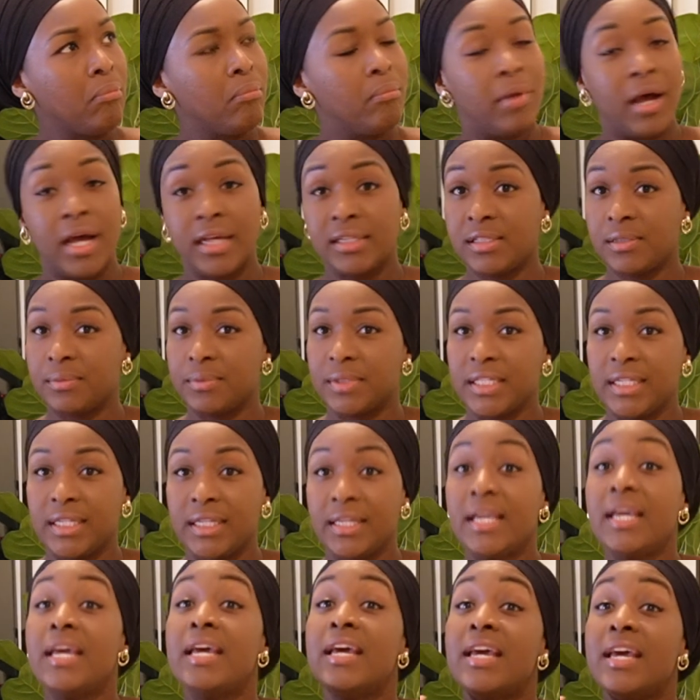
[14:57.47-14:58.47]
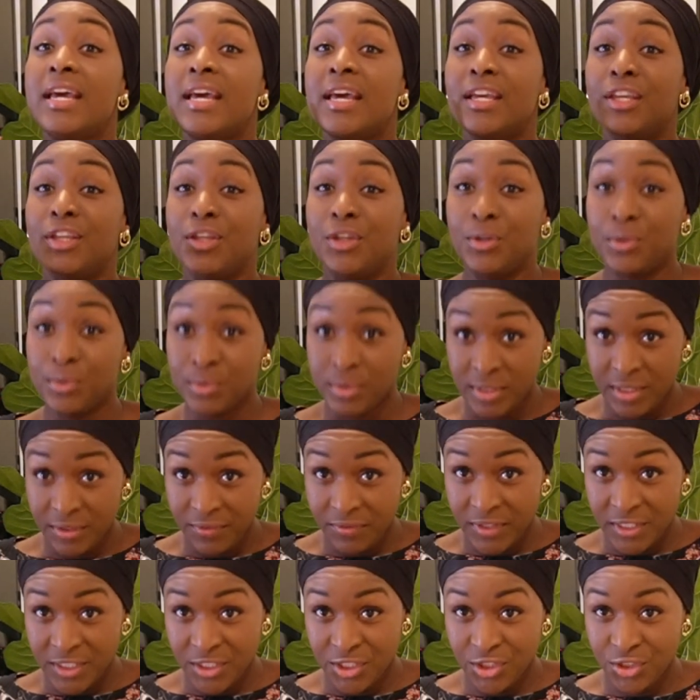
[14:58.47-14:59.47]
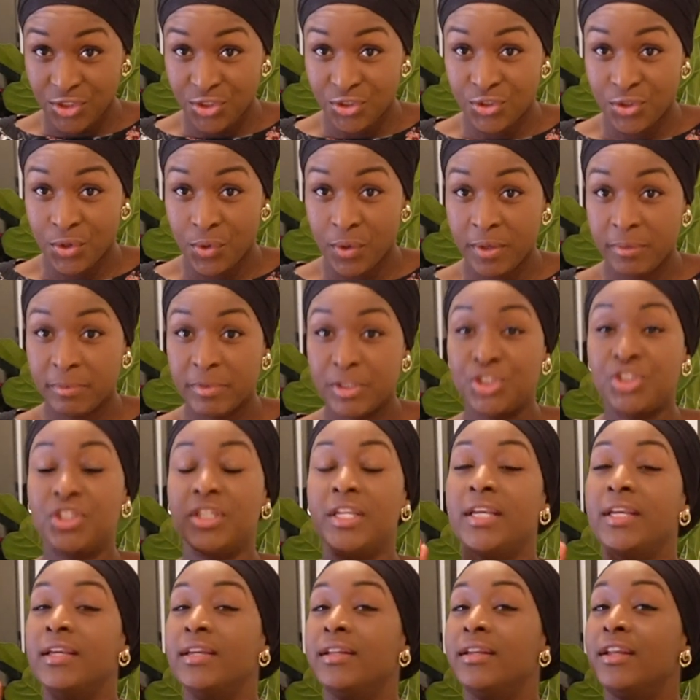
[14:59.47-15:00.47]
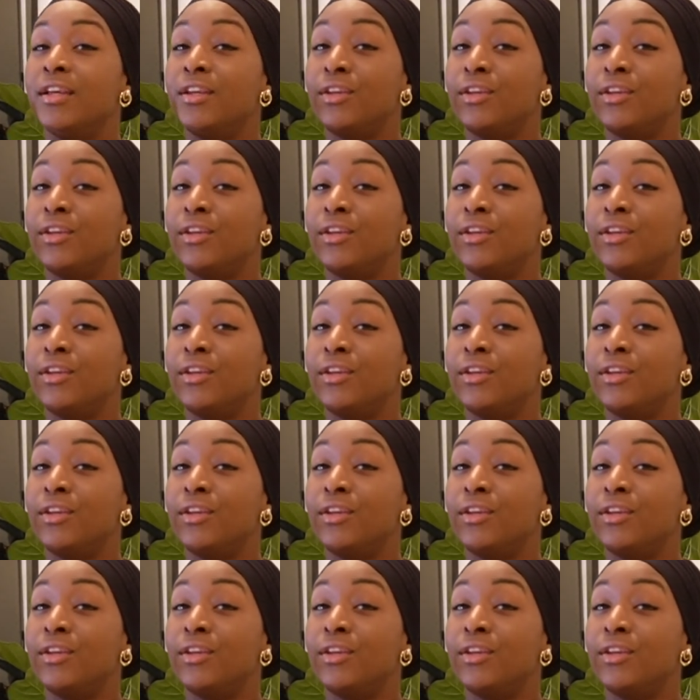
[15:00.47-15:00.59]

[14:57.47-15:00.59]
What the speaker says: Possibly. Use the vintage sewing machine,